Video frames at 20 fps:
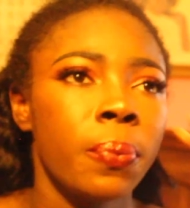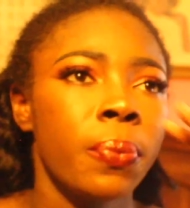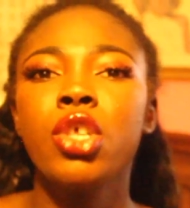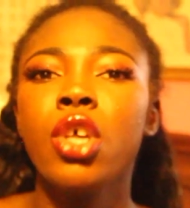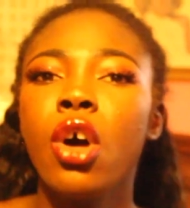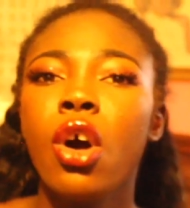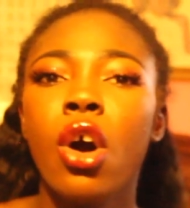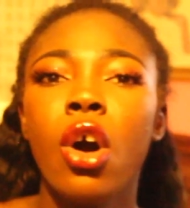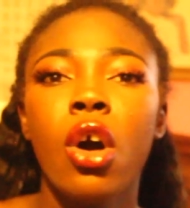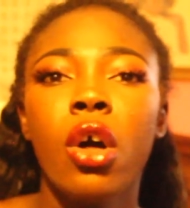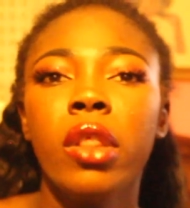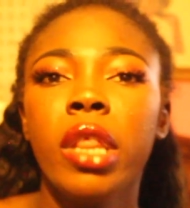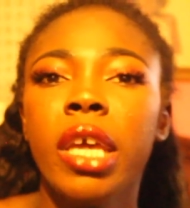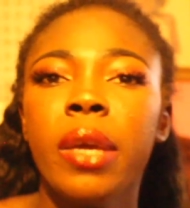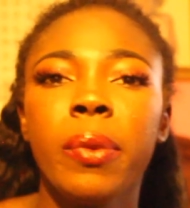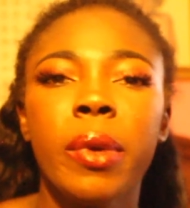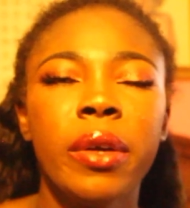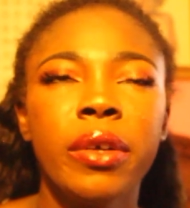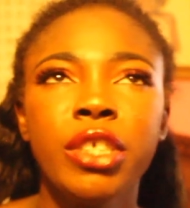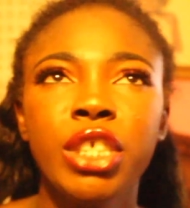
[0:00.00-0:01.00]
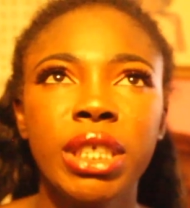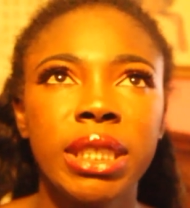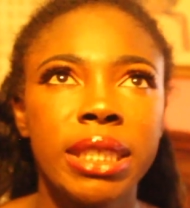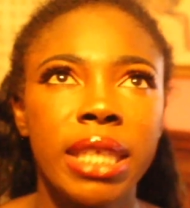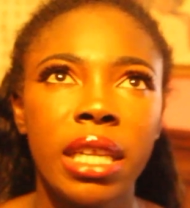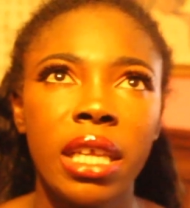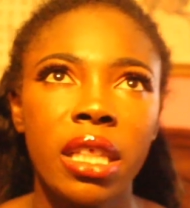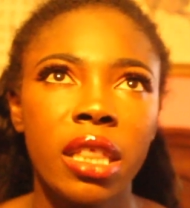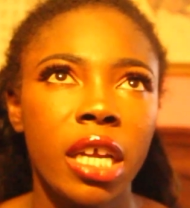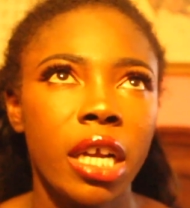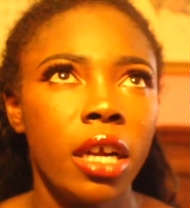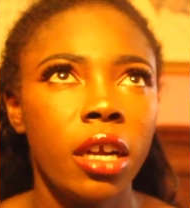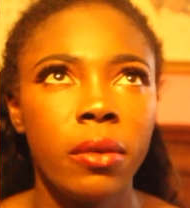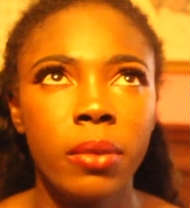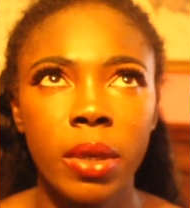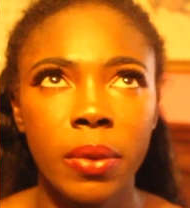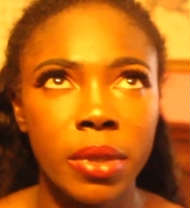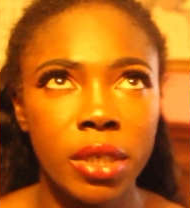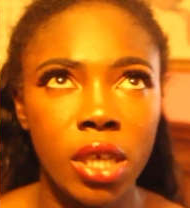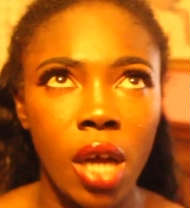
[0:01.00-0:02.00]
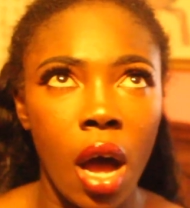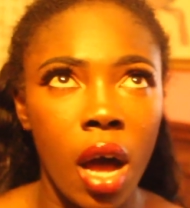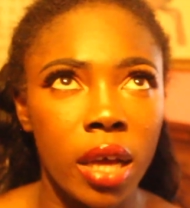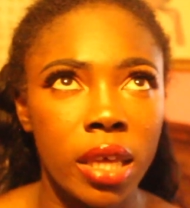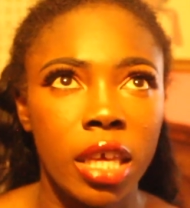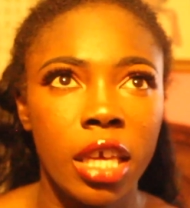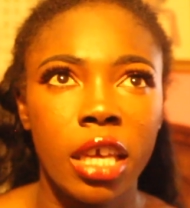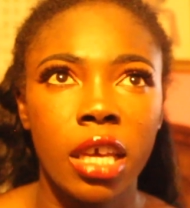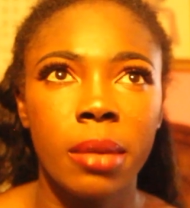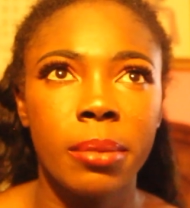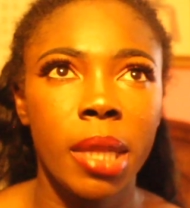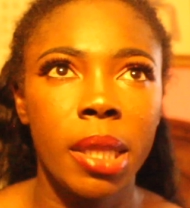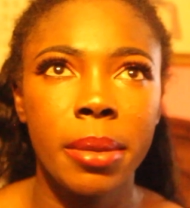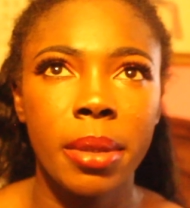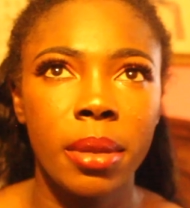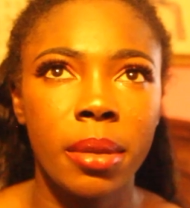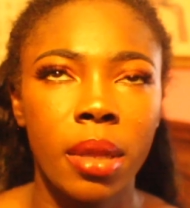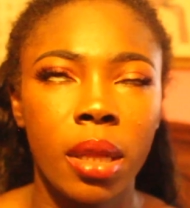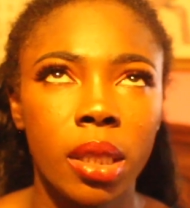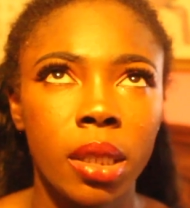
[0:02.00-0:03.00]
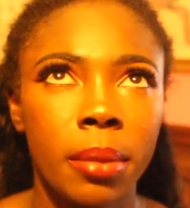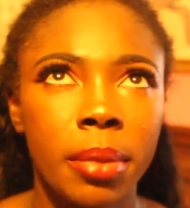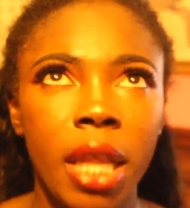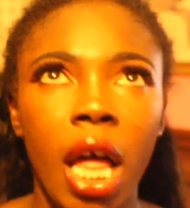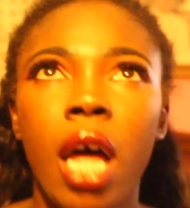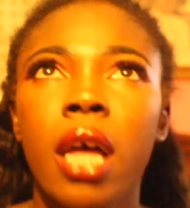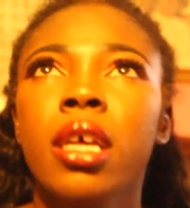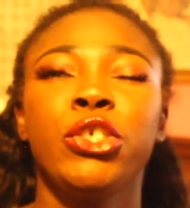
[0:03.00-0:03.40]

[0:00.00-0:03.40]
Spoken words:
So like we were just sitting there, we were talking, blah blah blah blah blah.